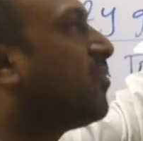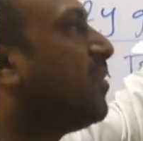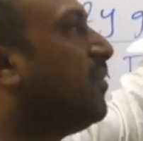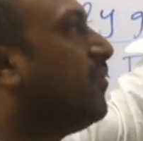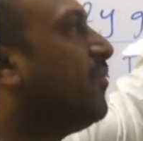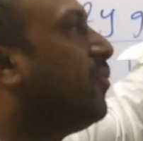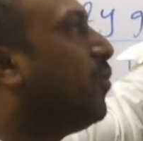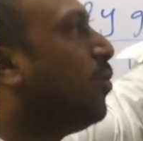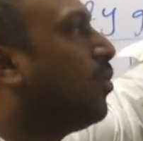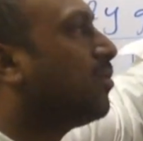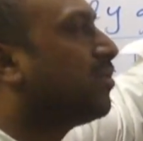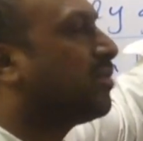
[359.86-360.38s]

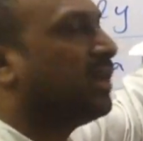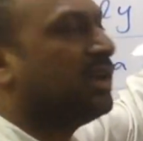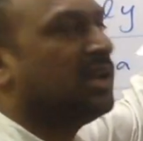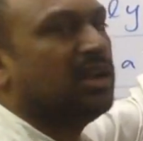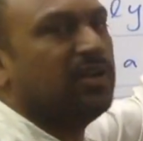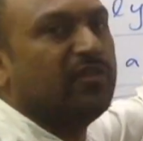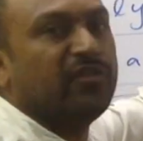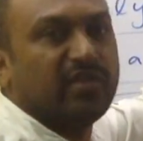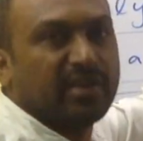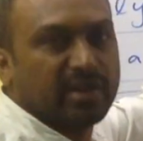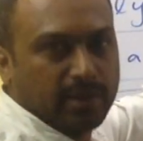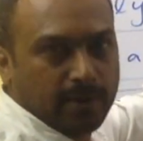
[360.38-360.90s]
from
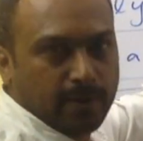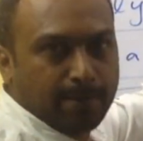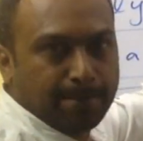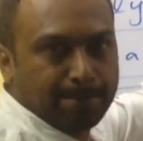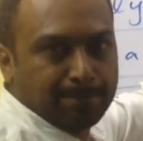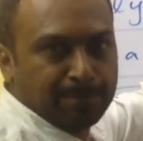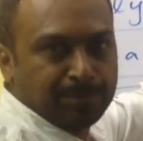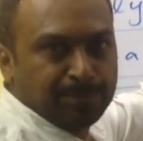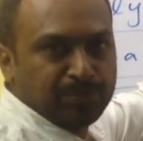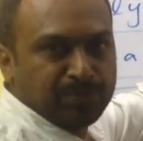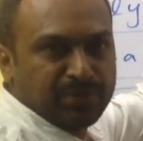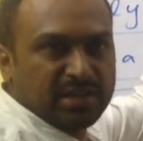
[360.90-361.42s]
four-sided figure.
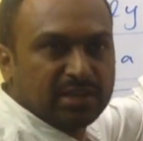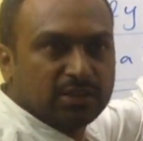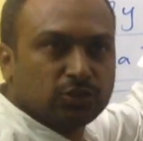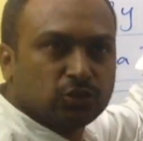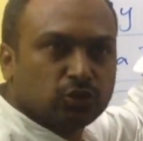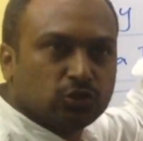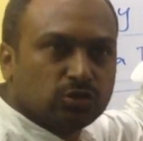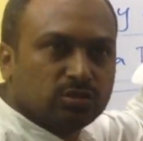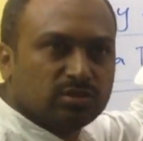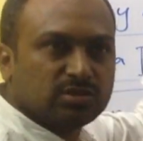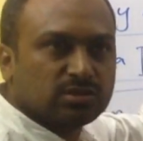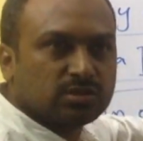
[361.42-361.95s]
It
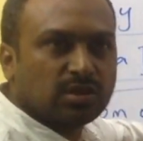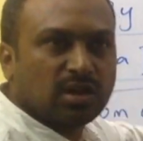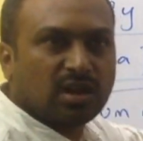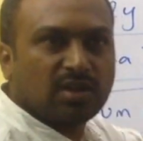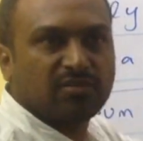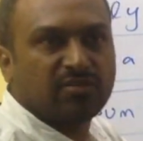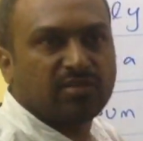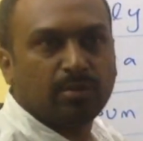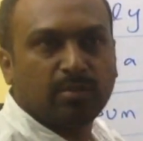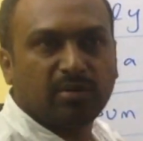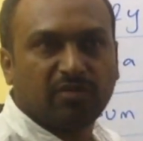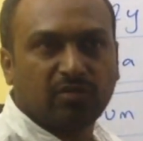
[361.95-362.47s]
should
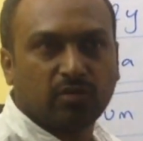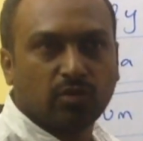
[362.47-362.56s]
start from a